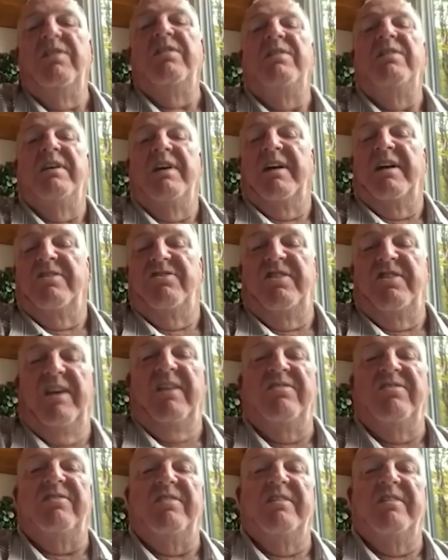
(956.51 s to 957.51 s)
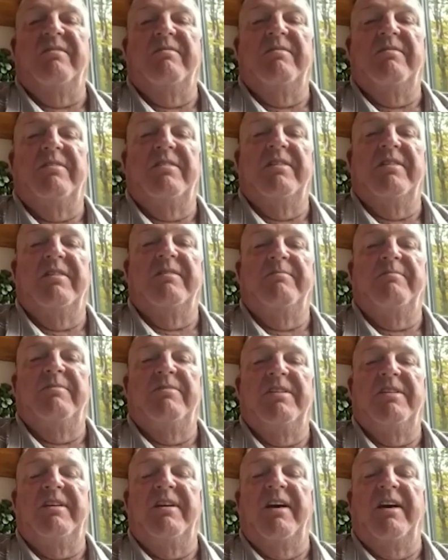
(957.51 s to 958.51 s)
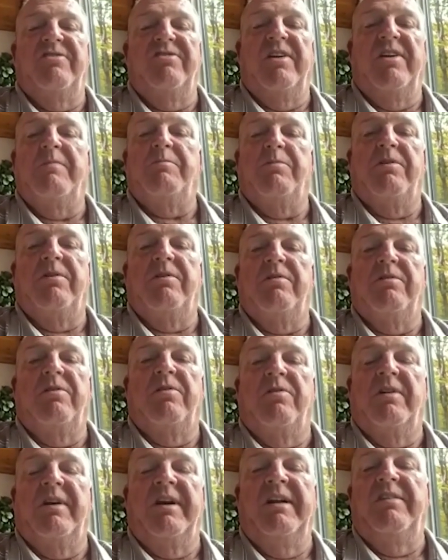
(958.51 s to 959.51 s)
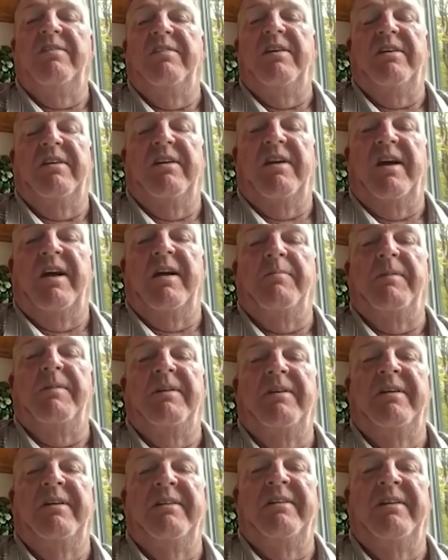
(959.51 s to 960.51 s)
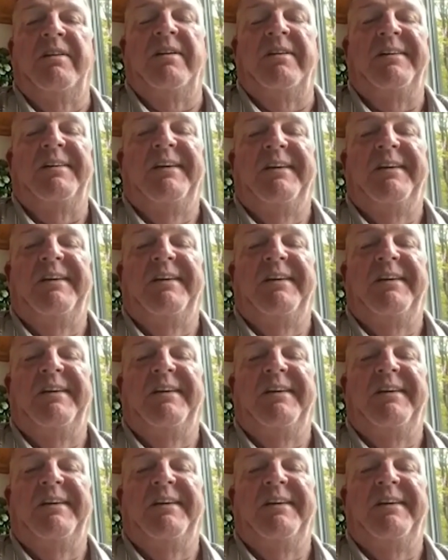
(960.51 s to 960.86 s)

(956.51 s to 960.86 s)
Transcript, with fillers: you got a chance to to to catch up, or or anything could happen, and uh,